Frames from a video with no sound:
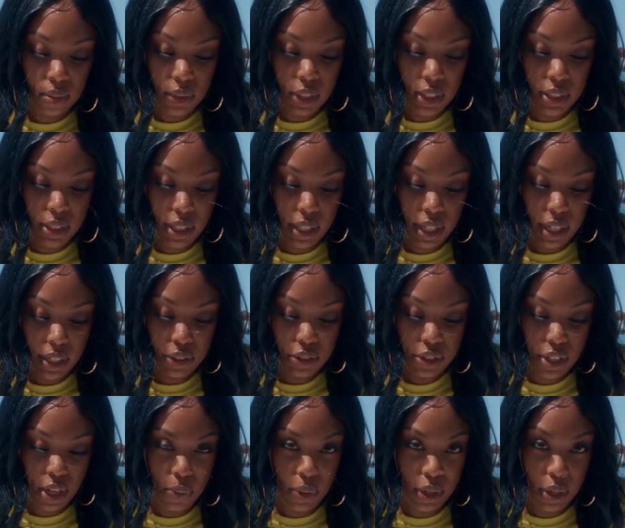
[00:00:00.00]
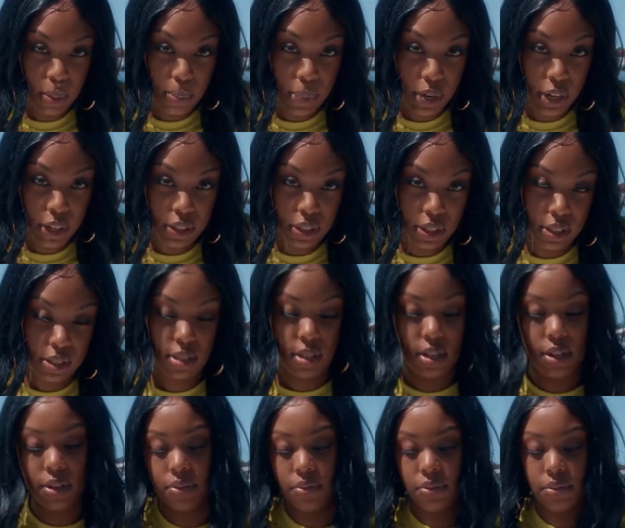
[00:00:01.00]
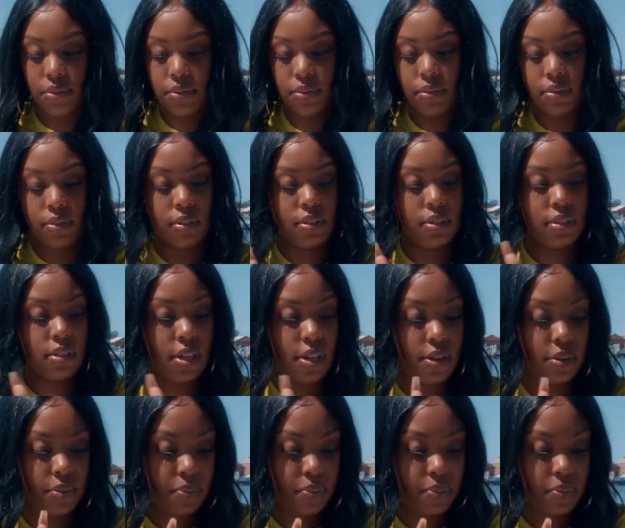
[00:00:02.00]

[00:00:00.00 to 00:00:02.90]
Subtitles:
because again, you don't want to burn yourself. So